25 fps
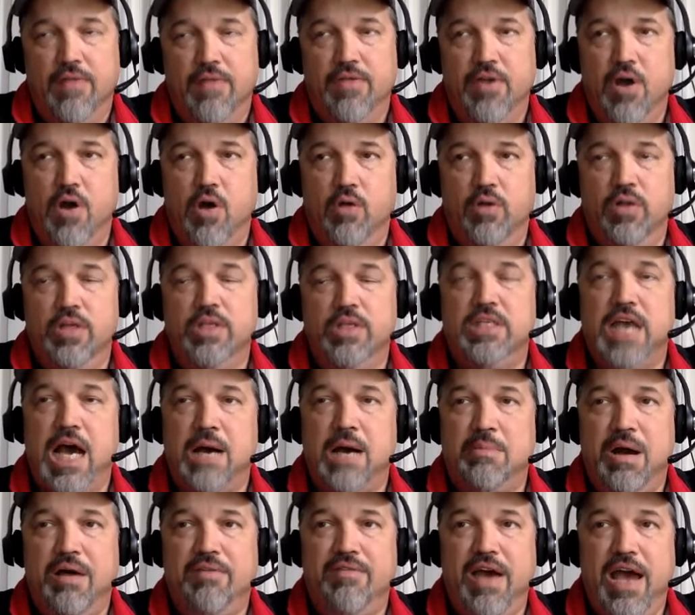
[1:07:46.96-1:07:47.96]
the only
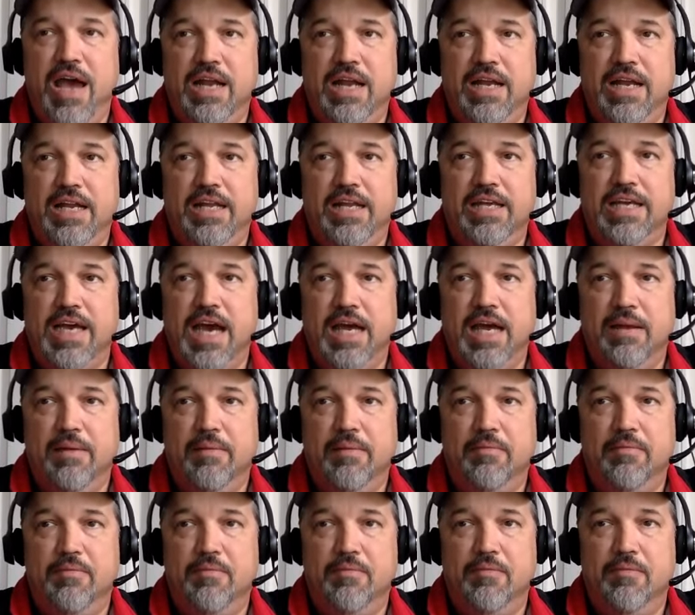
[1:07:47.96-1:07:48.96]
time I've had any kind
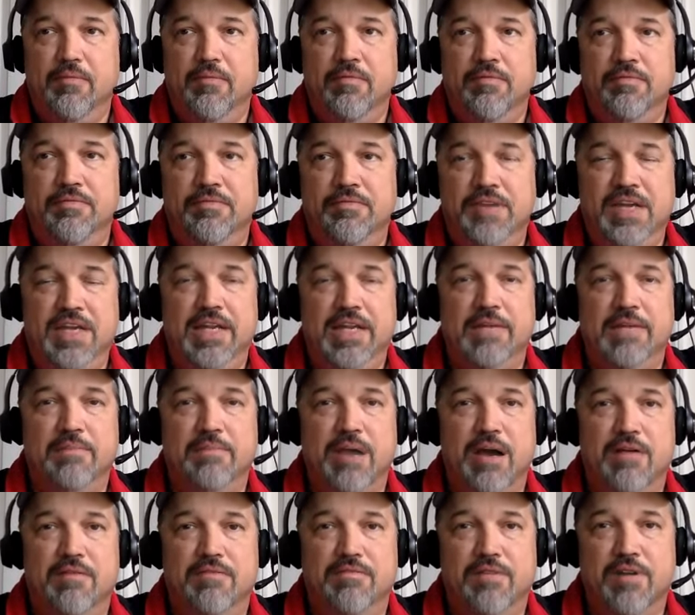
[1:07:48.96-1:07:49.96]
of feeding
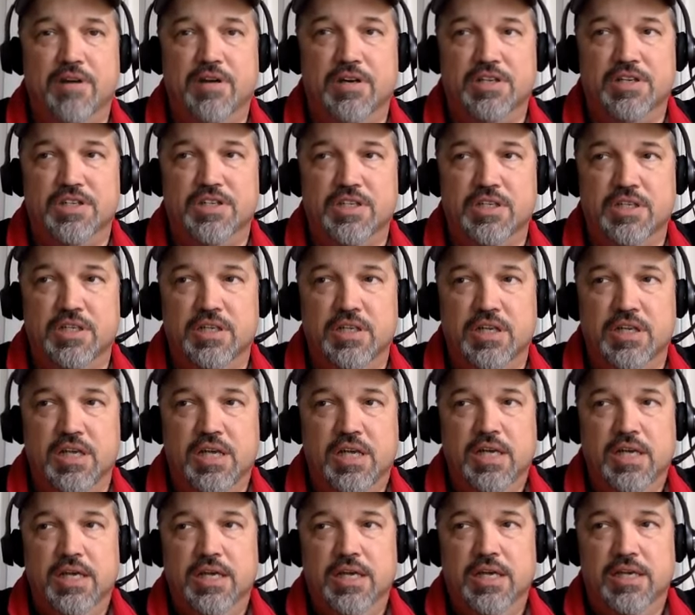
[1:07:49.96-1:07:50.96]
malfunction
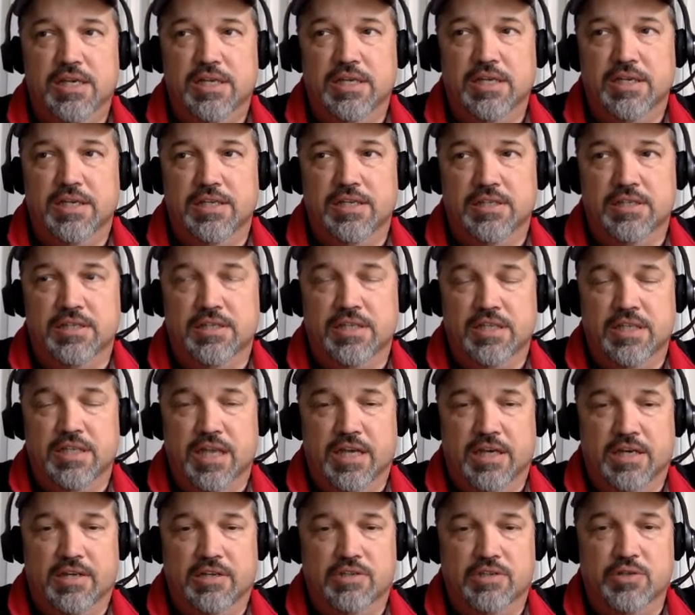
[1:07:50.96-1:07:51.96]
is in
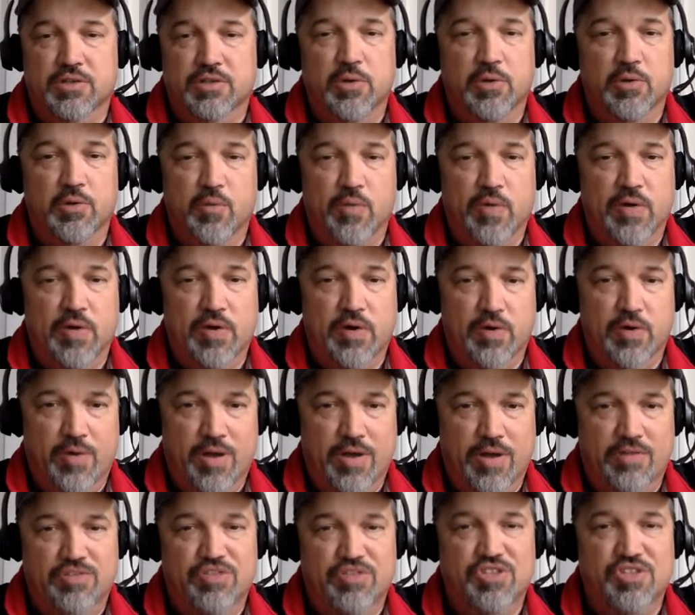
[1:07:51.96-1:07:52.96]
like a two or three hundred
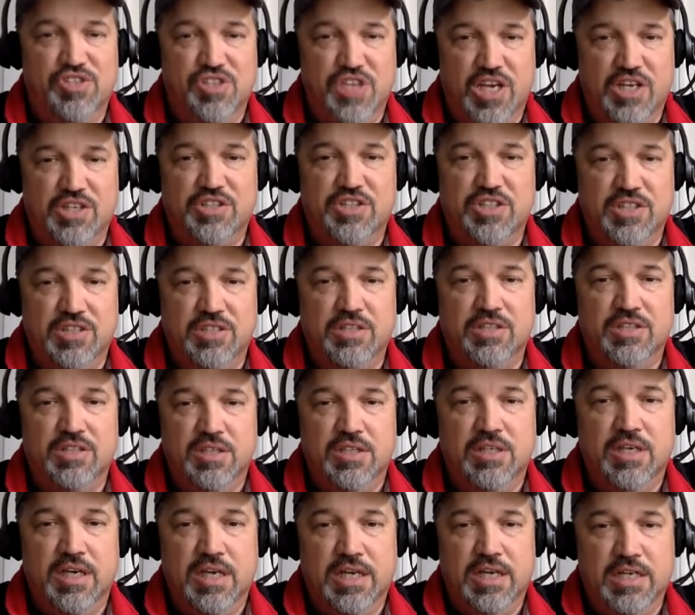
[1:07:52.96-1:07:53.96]
round session,
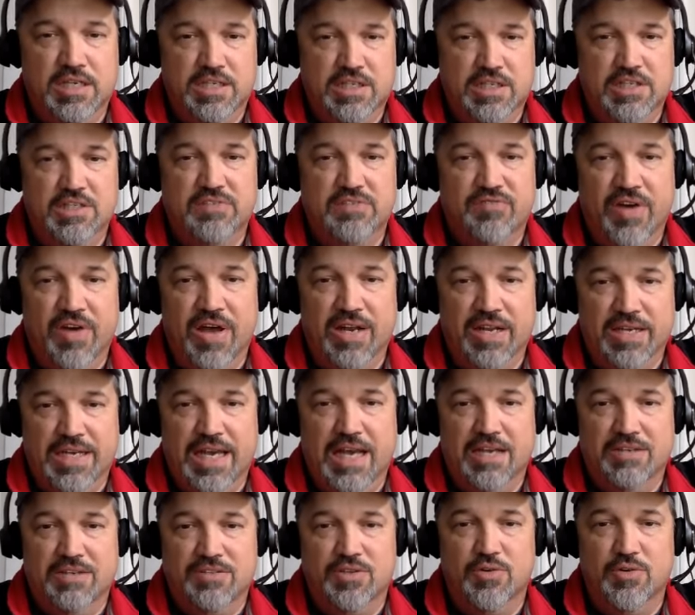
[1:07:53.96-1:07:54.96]
and it just finally
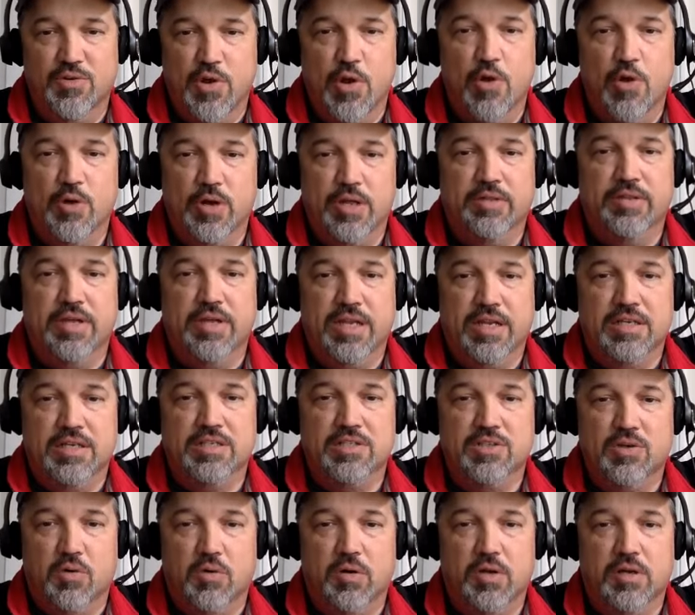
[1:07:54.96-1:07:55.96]
got so dirty that it
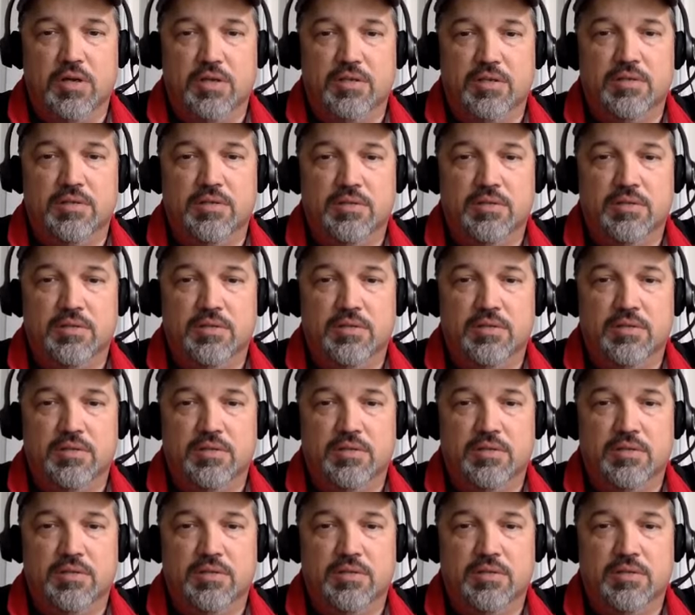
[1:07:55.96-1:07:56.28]
started